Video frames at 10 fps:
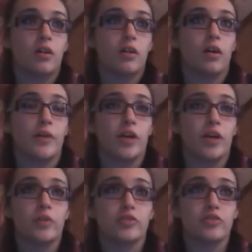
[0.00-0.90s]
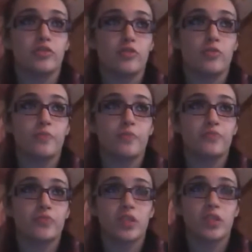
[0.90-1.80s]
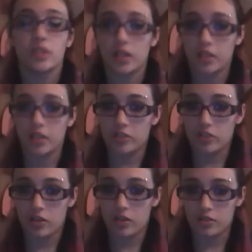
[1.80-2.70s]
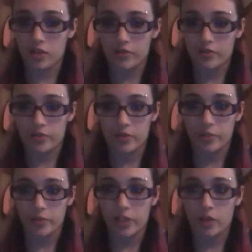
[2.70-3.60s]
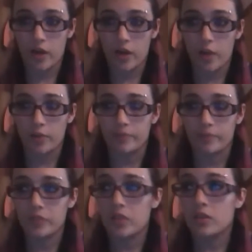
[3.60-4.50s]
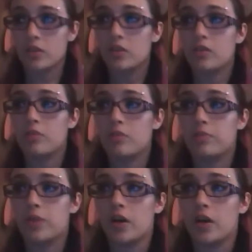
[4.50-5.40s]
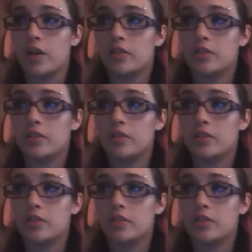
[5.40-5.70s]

I always knew that I liked the songs off the Great Malenko album, but,